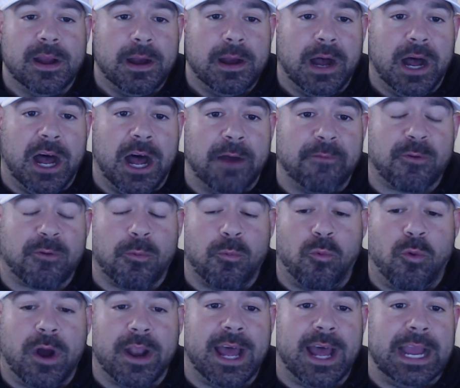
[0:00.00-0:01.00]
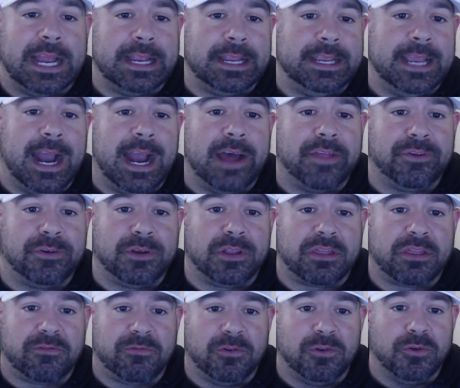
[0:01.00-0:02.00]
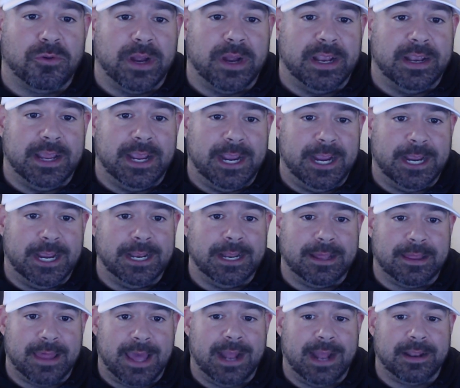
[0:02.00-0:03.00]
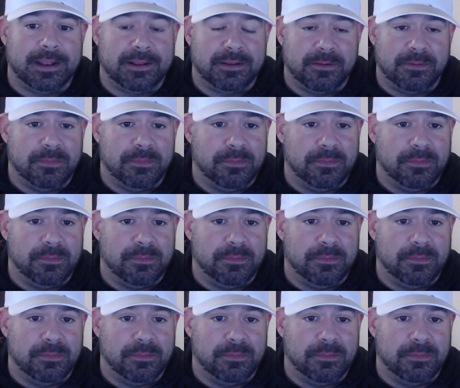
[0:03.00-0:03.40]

From what I gathered through and hitting that